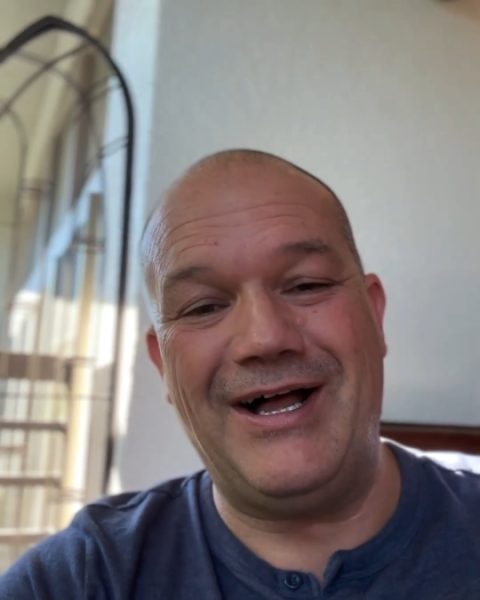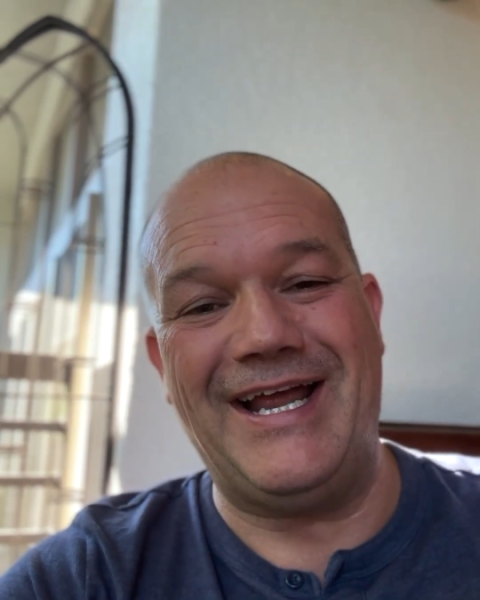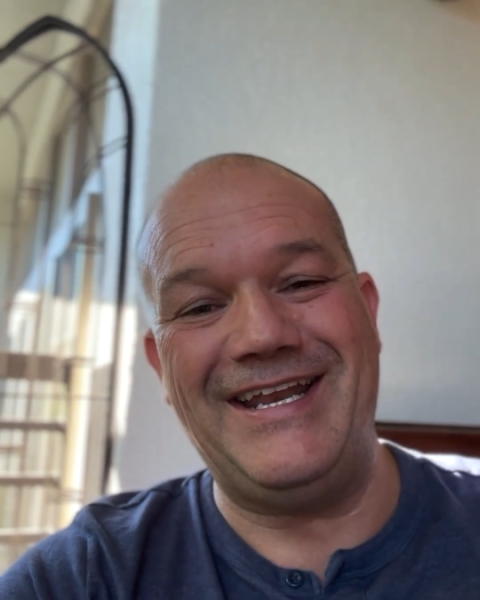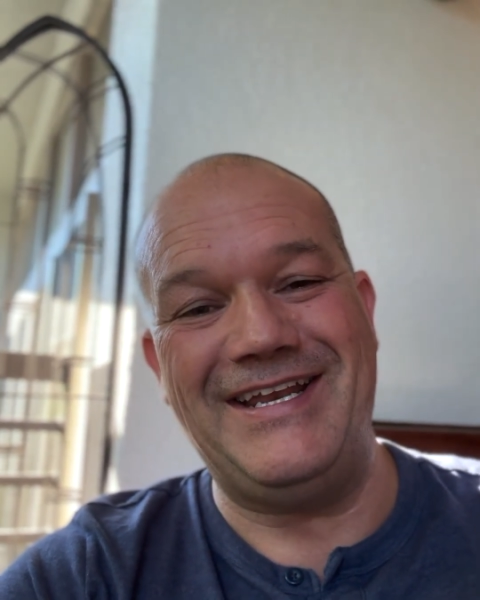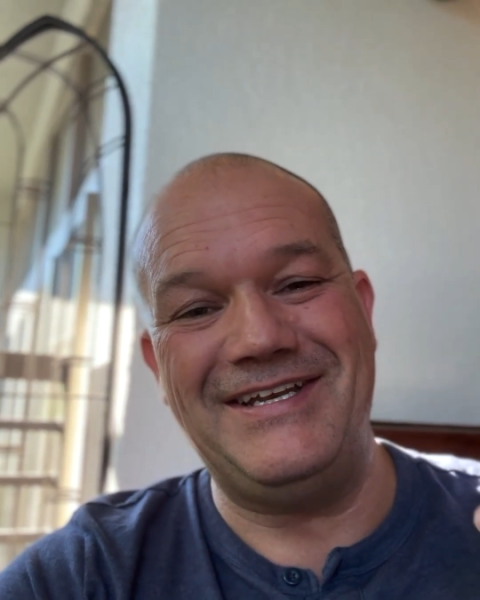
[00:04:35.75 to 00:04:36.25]
I
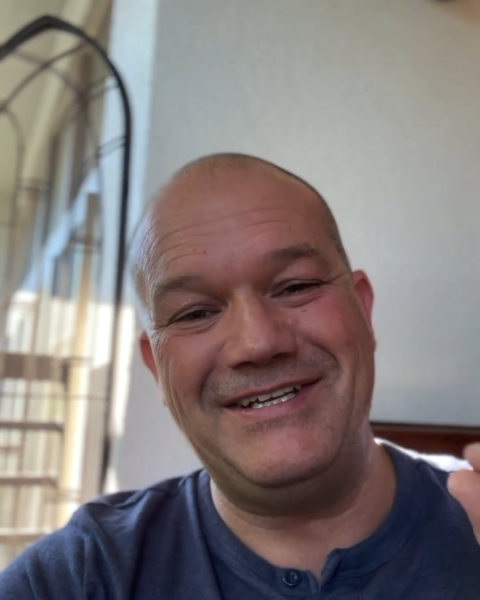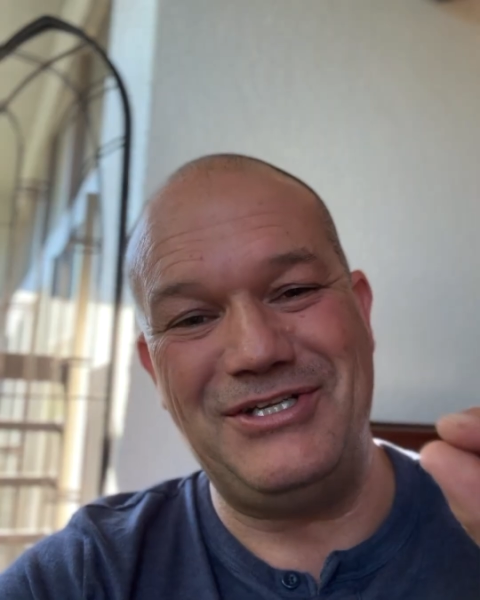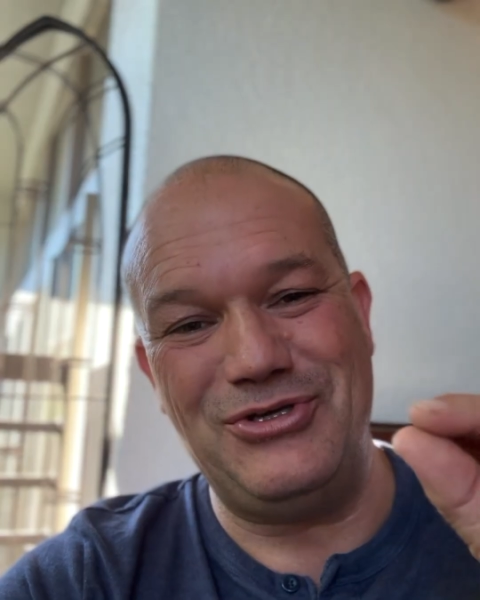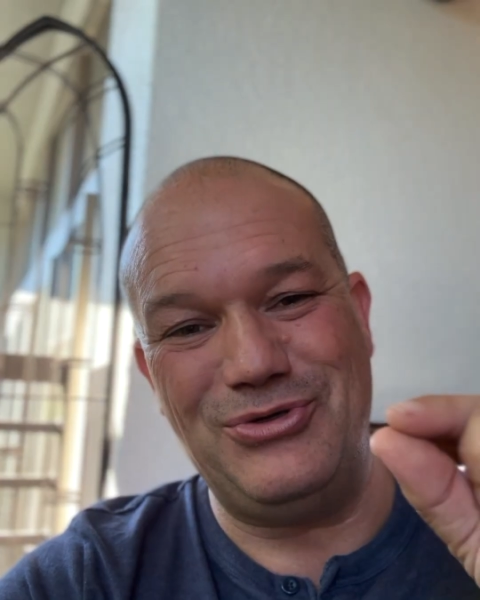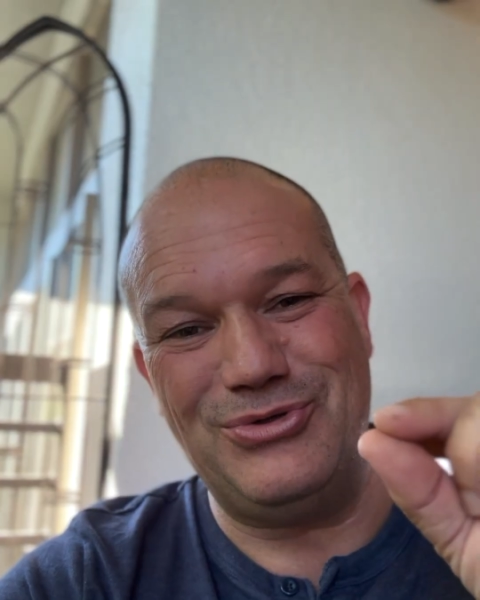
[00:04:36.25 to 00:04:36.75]
needed to
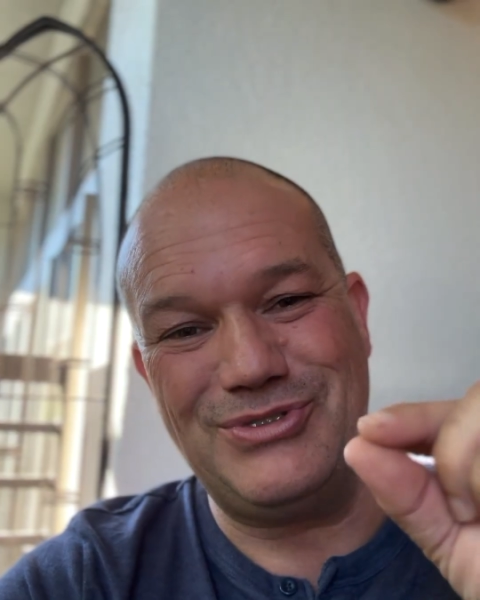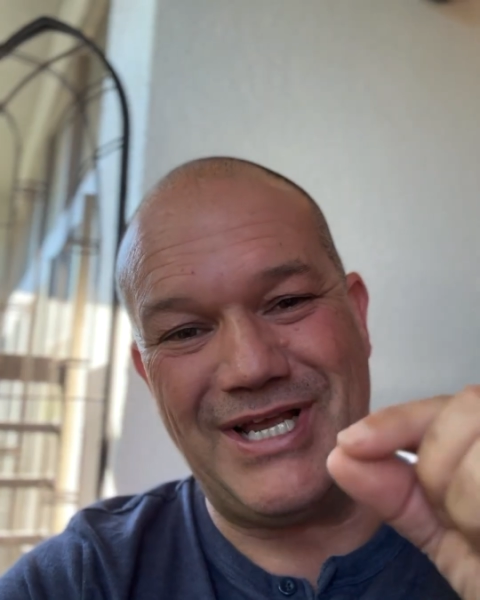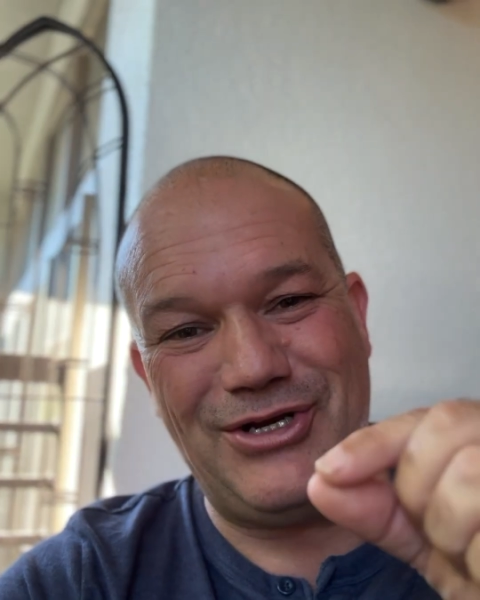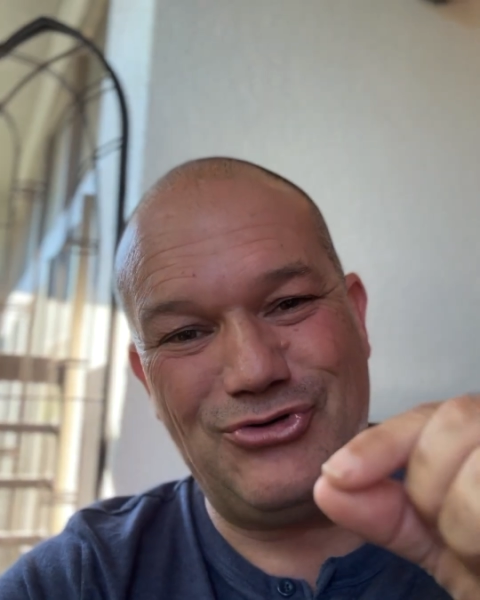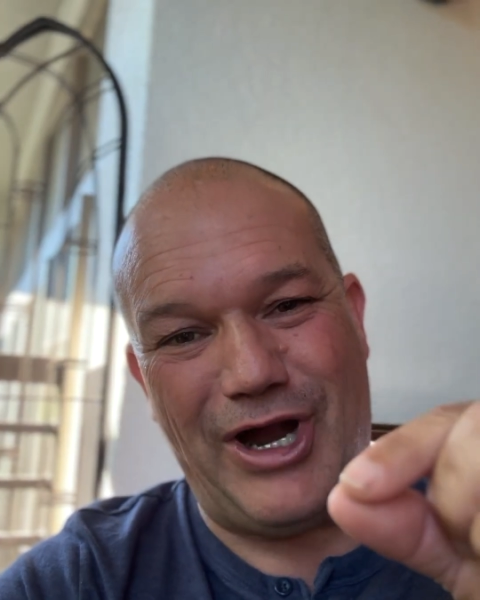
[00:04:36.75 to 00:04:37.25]
use
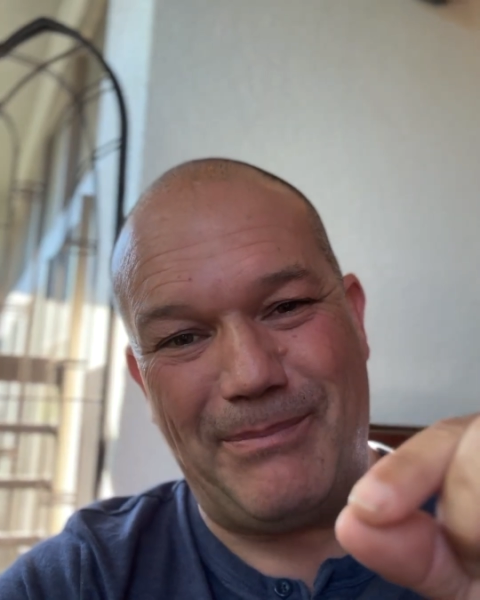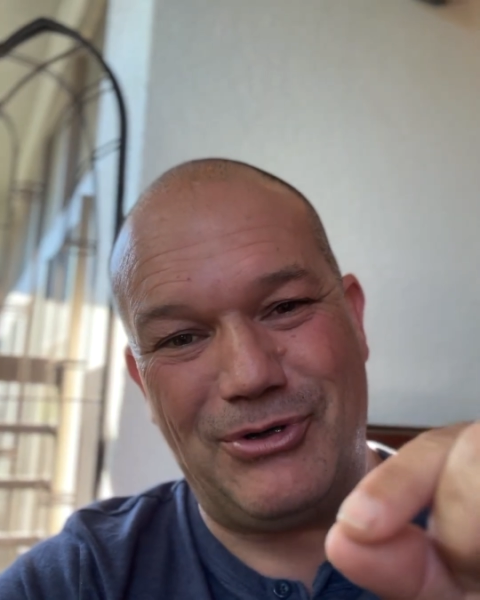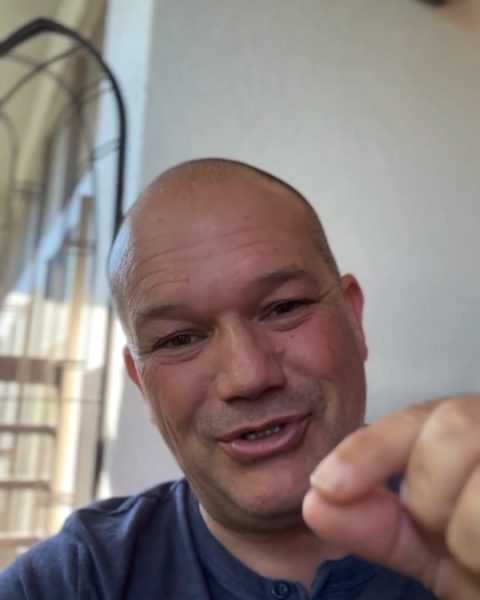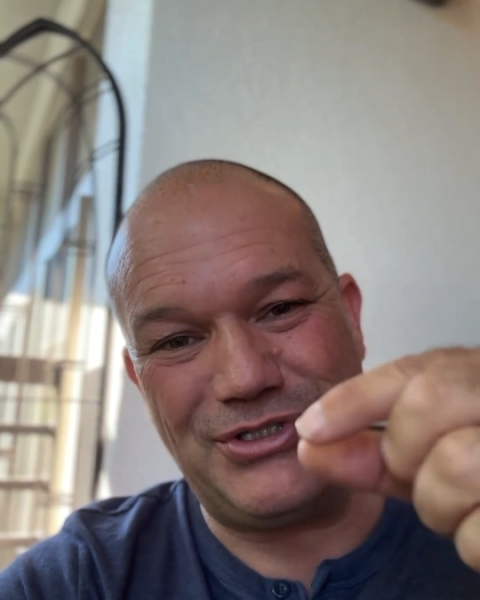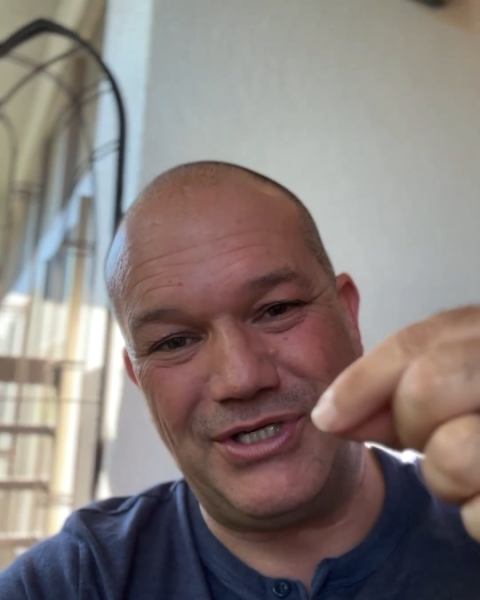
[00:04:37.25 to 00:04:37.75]
a
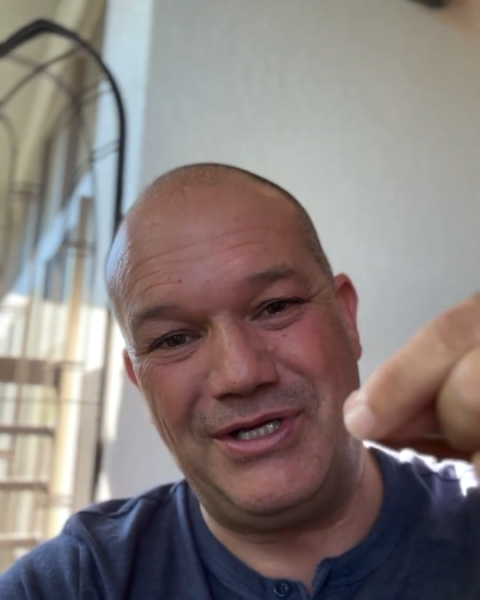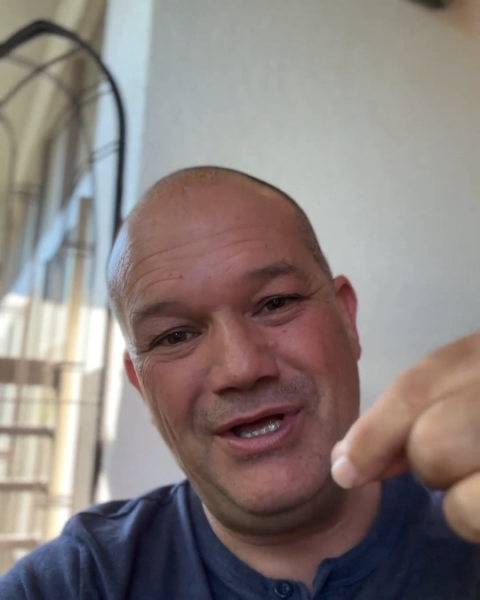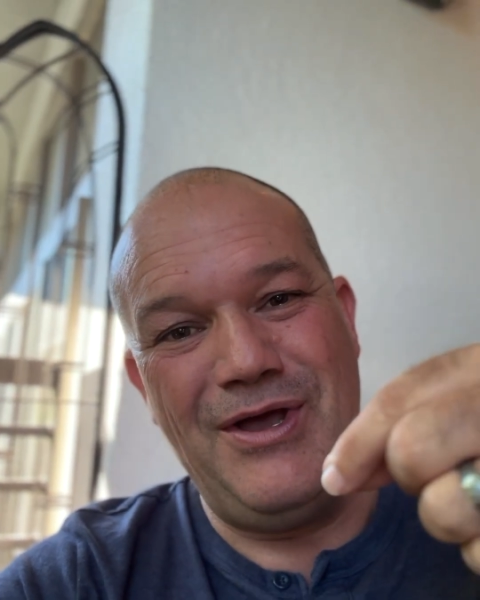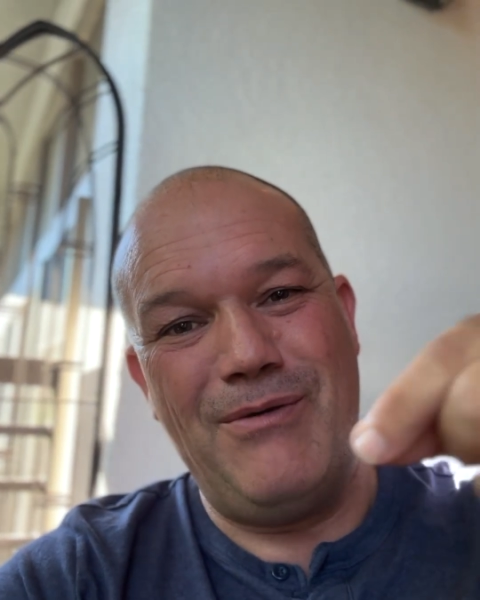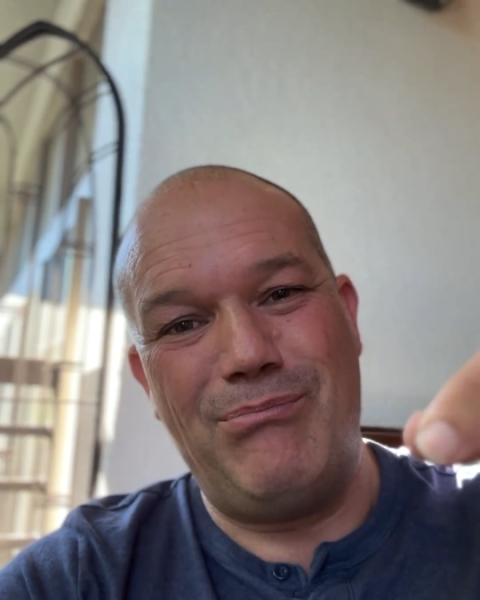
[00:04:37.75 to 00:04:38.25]
dropper to
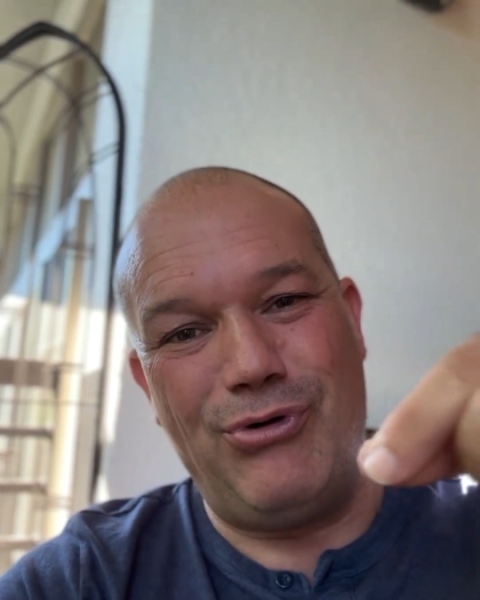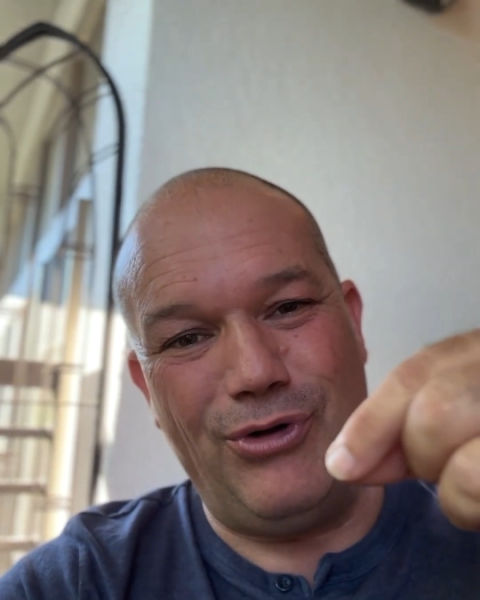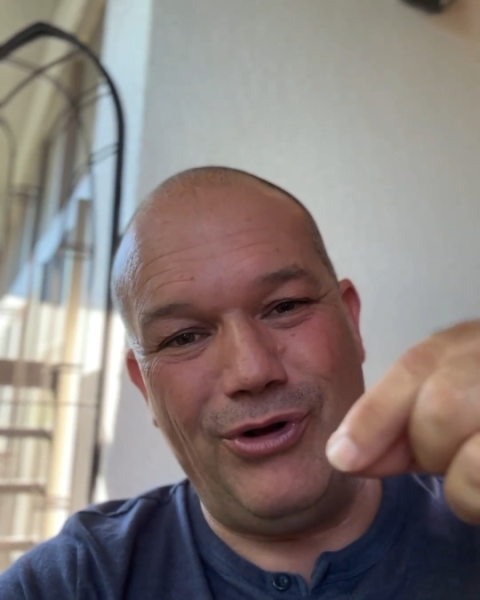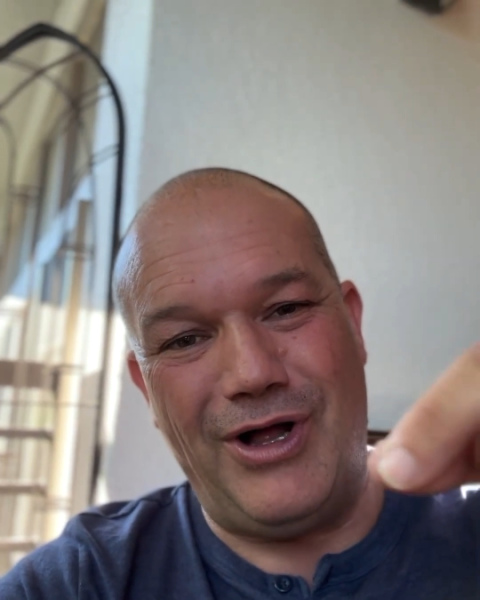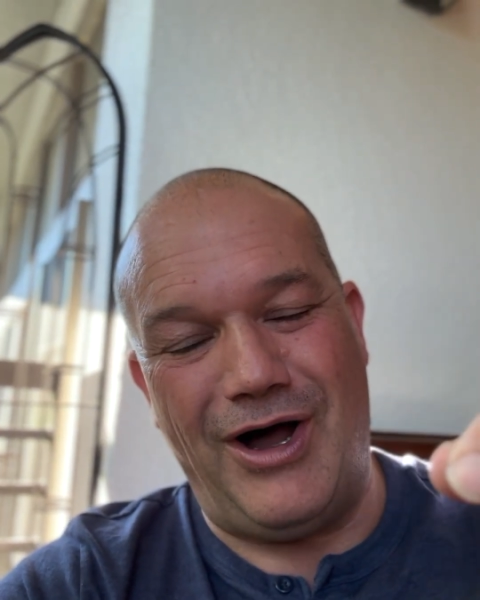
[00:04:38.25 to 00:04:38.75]

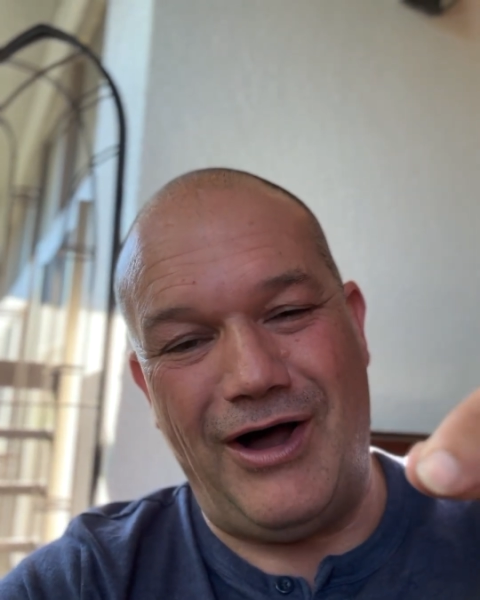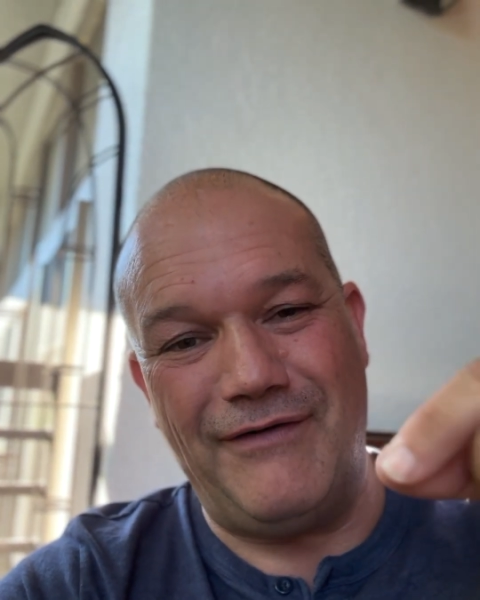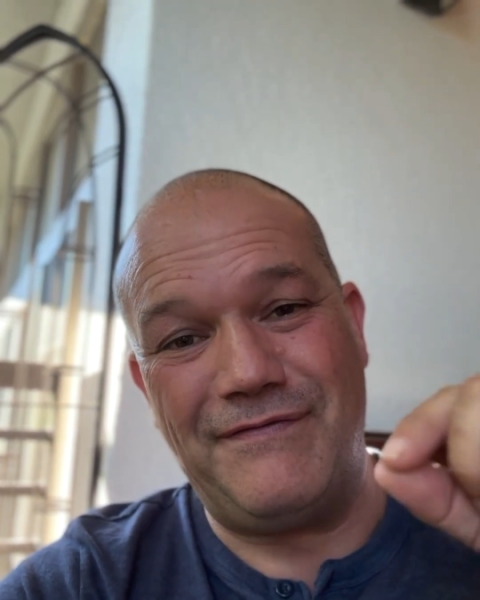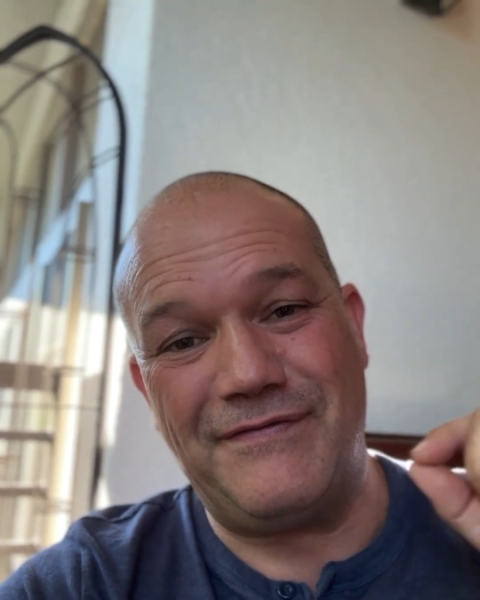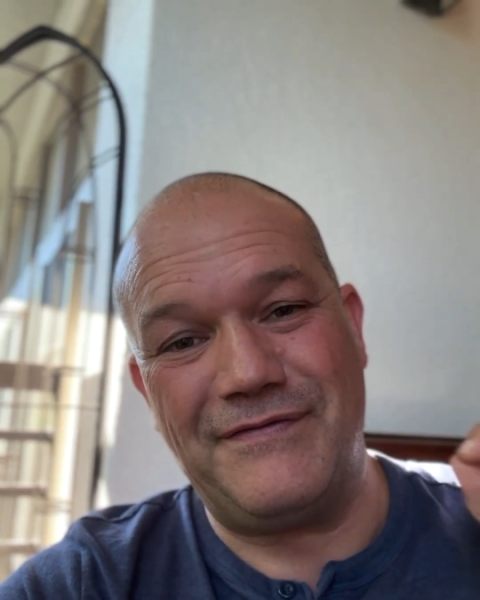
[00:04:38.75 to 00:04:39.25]
pull off